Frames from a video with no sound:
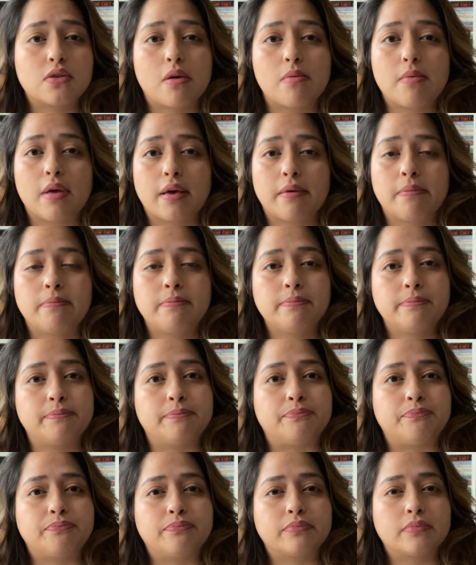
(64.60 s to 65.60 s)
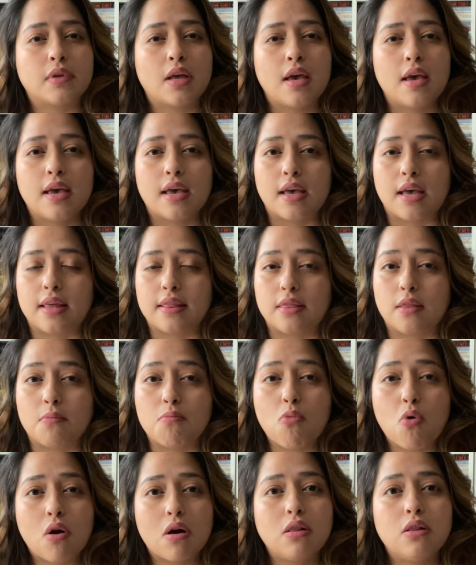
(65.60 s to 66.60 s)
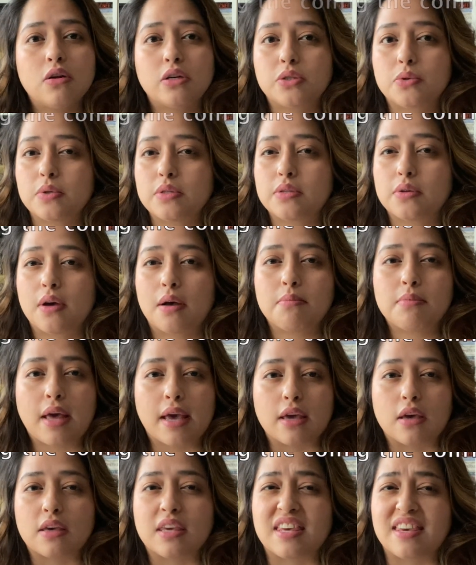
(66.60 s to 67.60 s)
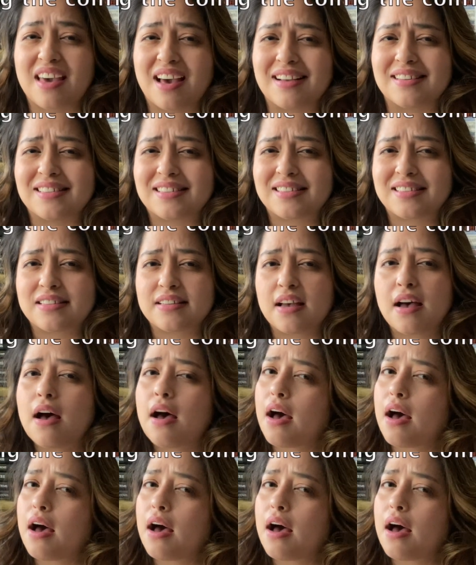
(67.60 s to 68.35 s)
So I'm like, the more I looked into it, I'm like, yes,